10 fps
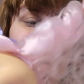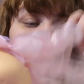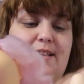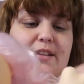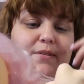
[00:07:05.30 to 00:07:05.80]

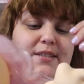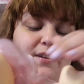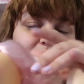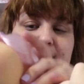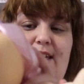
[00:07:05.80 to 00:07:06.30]

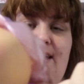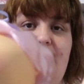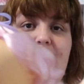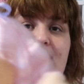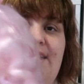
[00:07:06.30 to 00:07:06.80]
exclusive
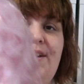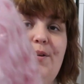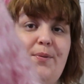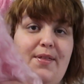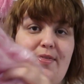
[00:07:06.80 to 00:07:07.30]
kid
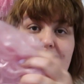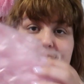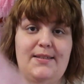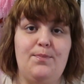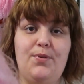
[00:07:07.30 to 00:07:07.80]
with
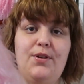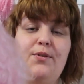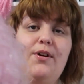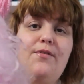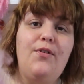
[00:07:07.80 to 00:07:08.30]
this
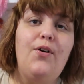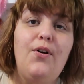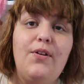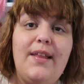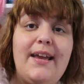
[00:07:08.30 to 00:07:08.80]

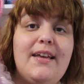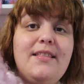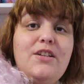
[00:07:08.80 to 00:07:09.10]
beautiful, like,